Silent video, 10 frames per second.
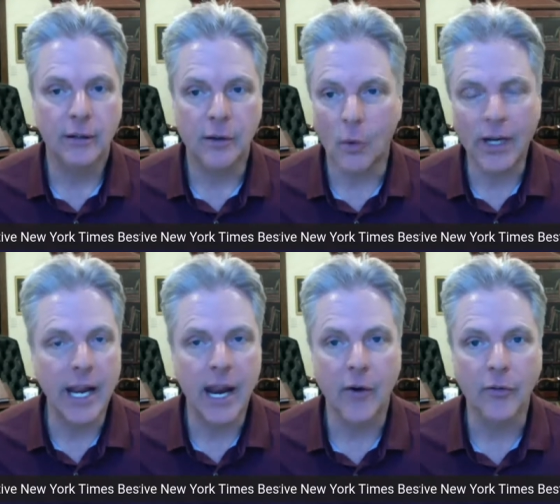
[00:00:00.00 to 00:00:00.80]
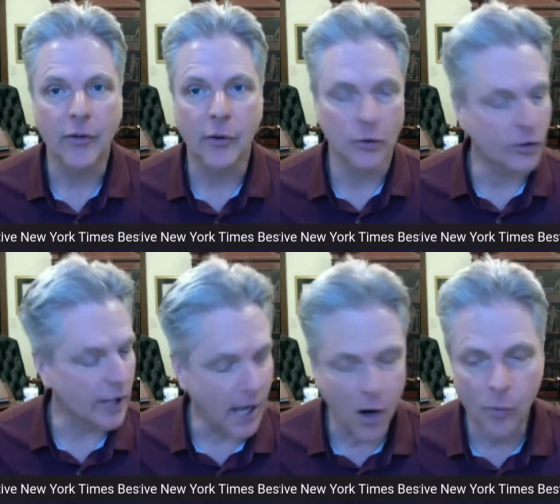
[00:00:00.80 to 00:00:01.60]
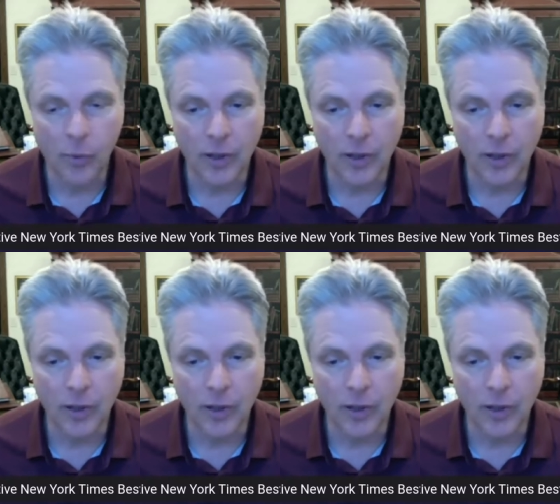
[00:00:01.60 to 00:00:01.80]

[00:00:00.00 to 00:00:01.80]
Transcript: No one cares. No one's going to help.